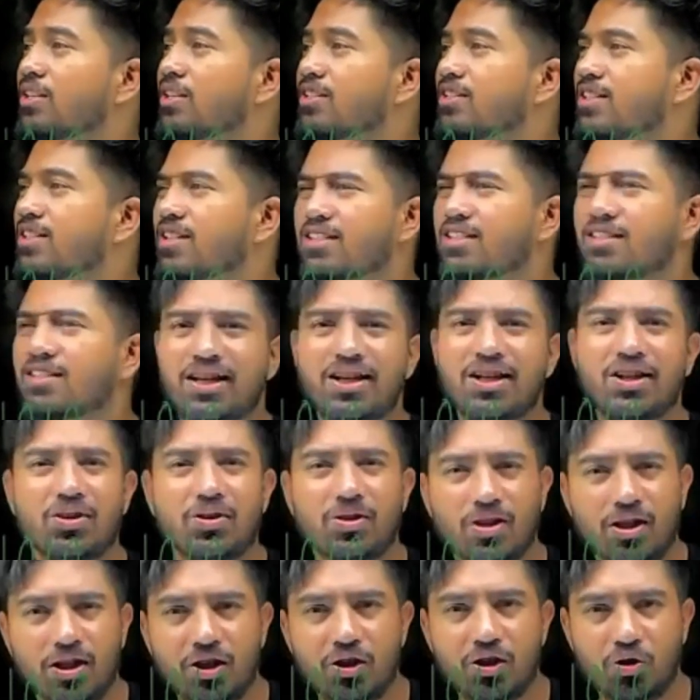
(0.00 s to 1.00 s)
just into
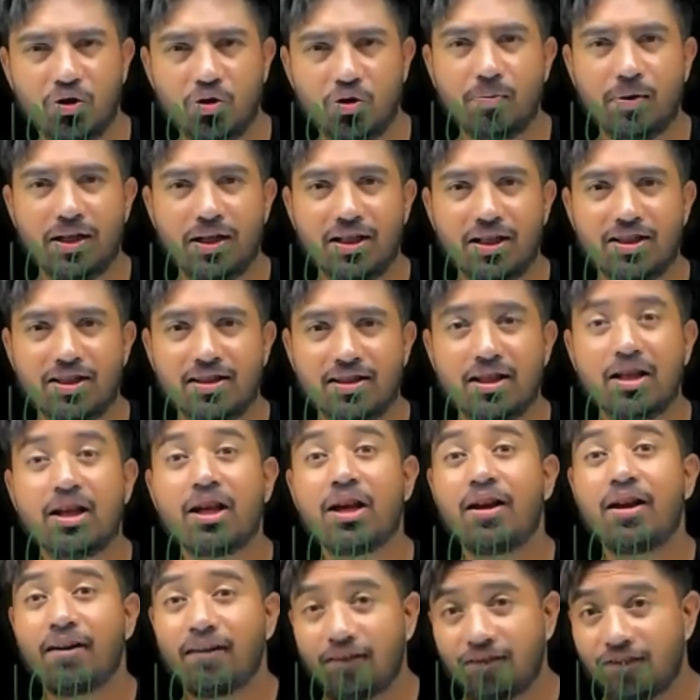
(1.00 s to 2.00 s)
32 bits.
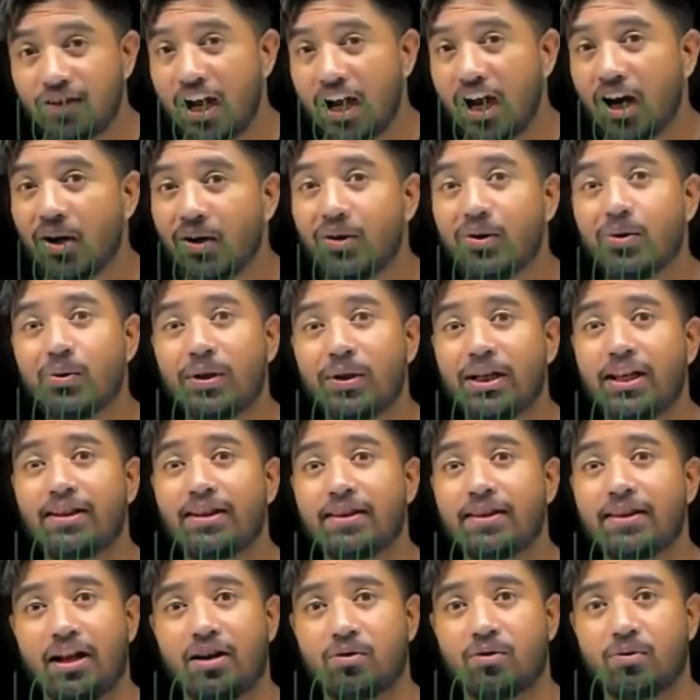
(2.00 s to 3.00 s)
We are going to do it in
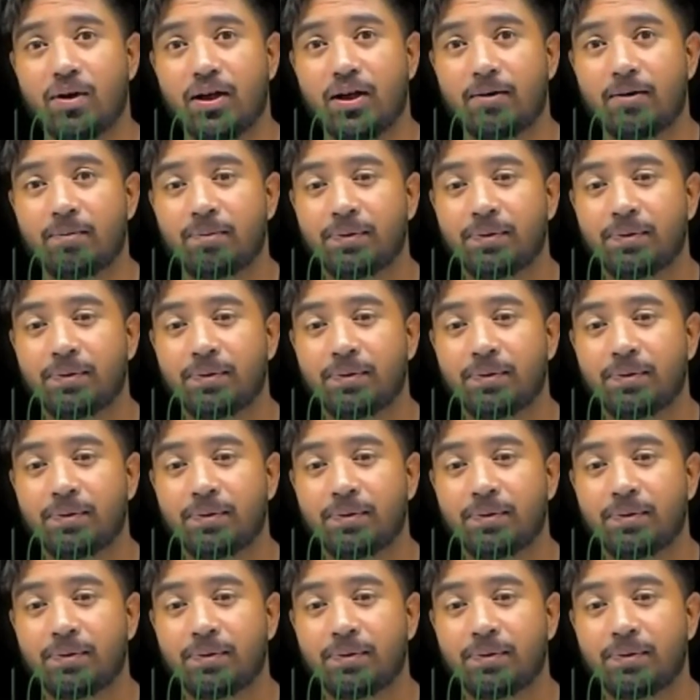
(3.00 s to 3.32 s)
that way.